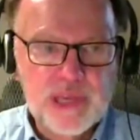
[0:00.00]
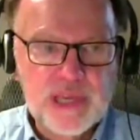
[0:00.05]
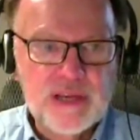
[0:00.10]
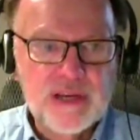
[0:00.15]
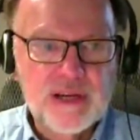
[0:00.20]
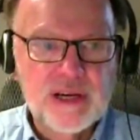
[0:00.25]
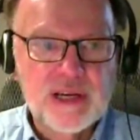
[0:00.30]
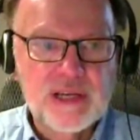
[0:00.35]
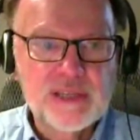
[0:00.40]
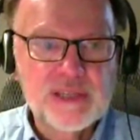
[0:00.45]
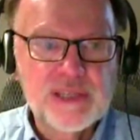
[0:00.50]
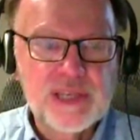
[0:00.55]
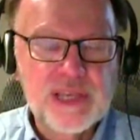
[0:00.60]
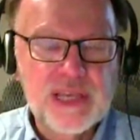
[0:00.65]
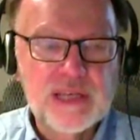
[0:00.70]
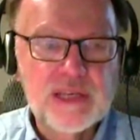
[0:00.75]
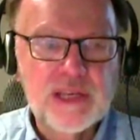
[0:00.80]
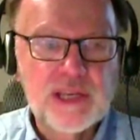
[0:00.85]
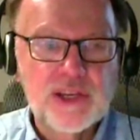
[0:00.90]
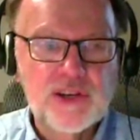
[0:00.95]
because
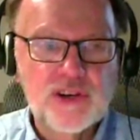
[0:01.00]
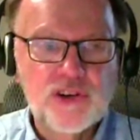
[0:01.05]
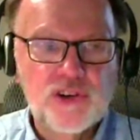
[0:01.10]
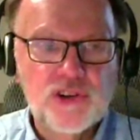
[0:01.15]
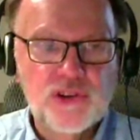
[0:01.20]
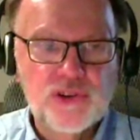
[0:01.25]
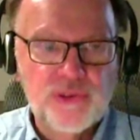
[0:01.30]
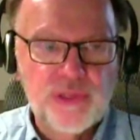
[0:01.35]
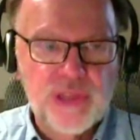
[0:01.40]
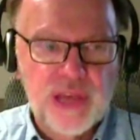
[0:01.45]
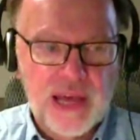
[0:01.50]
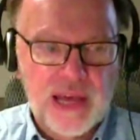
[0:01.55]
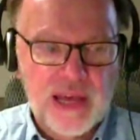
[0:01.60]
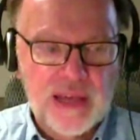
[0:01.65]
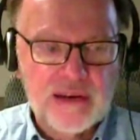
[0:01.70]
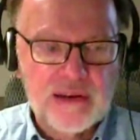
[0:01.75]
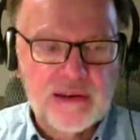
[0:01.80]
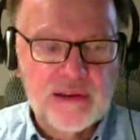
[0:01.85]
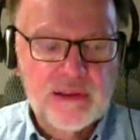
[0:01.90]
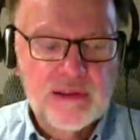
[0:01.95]
it can do
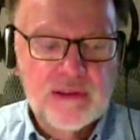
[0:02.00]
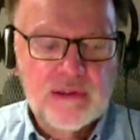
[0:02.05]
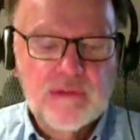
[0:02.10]
that